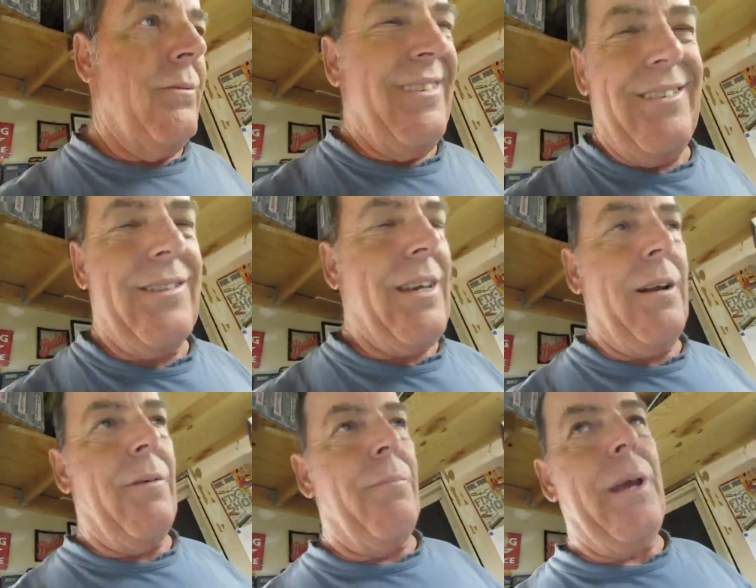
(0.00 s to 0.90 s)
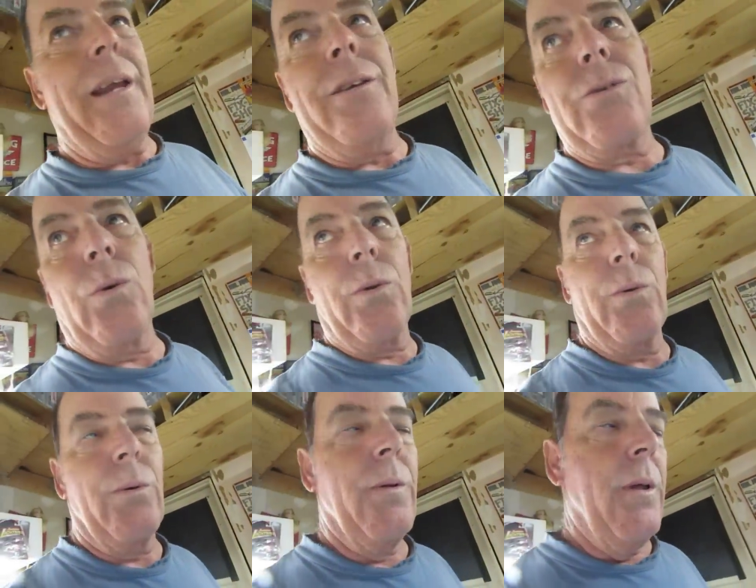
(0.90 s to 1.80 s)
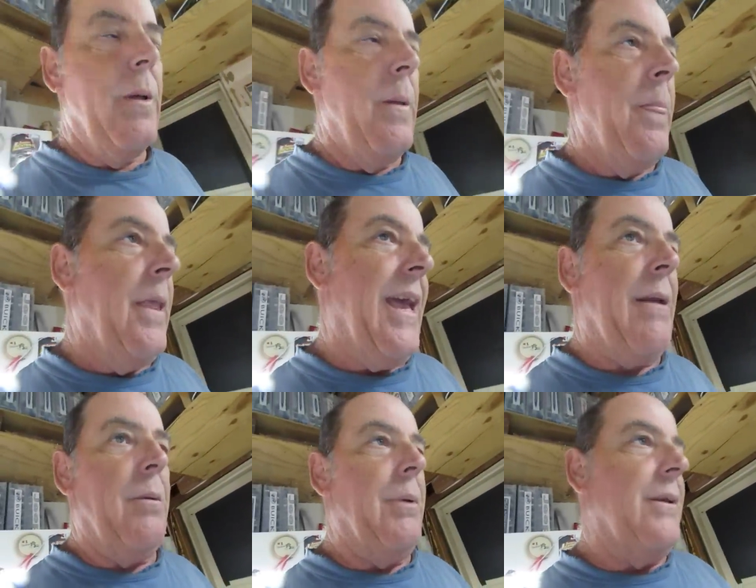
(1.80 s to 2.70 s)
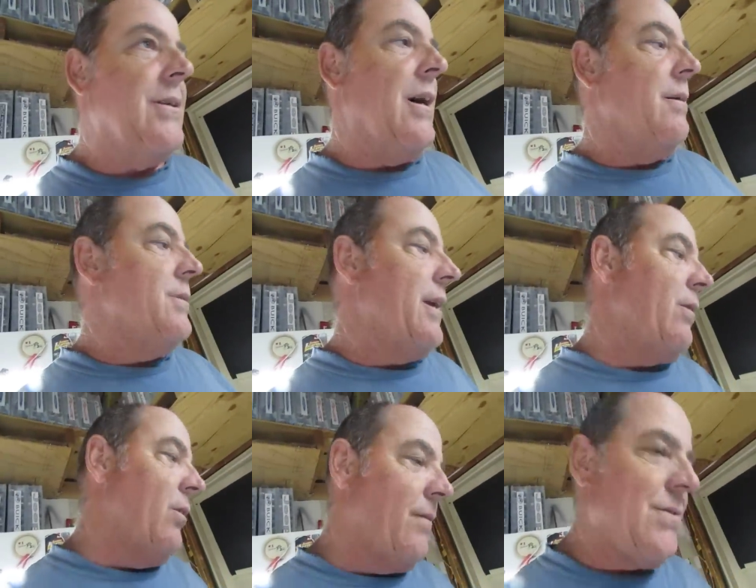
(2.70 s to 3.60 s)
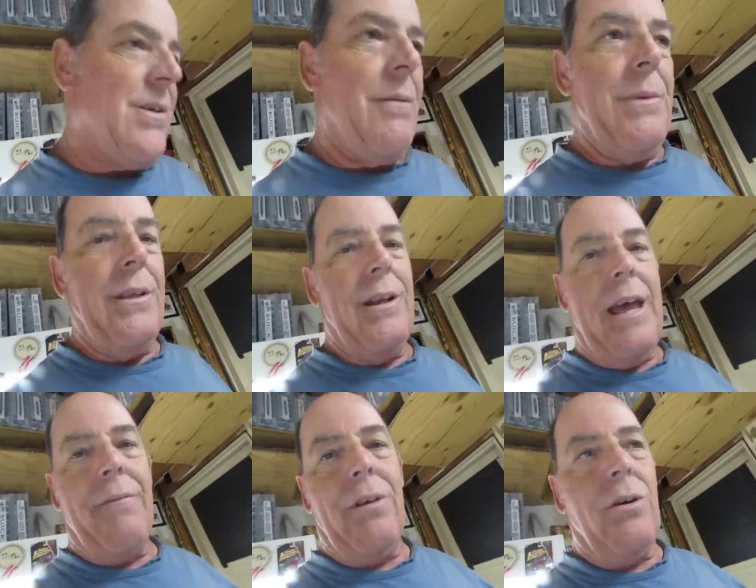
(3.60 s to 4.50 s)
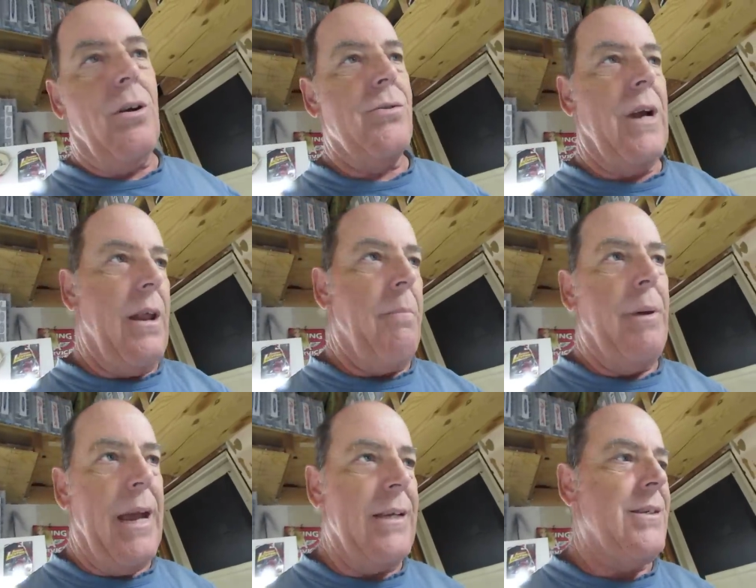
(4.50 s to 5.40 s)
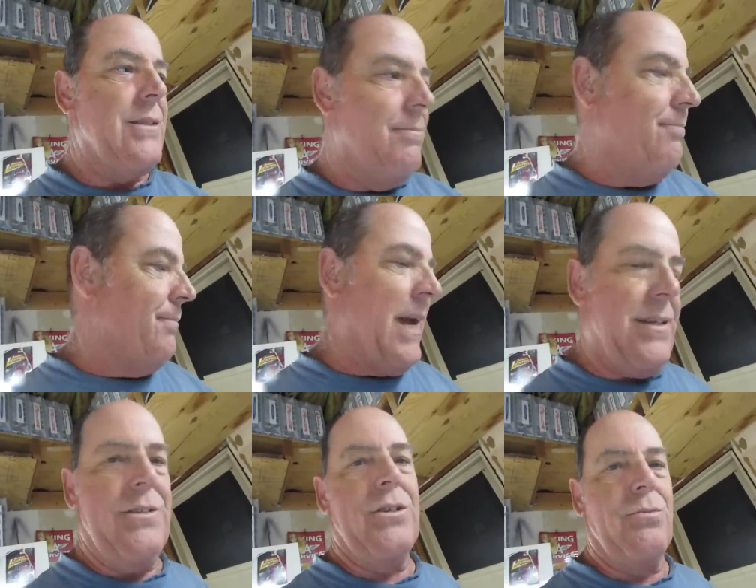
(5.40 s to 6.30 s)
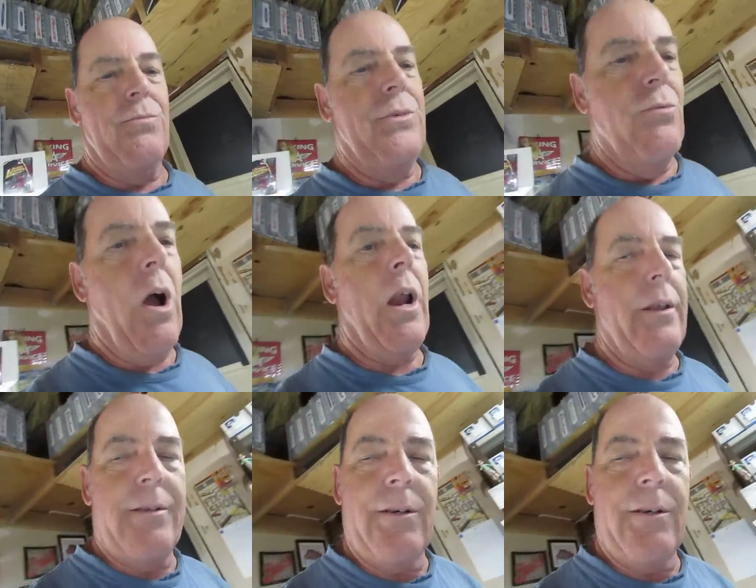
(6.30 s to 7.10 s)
It was kind of a pain to sort through. Had them in big tubs, and I go to look for something, and then half the cars are out of the bags because the bags just rotted.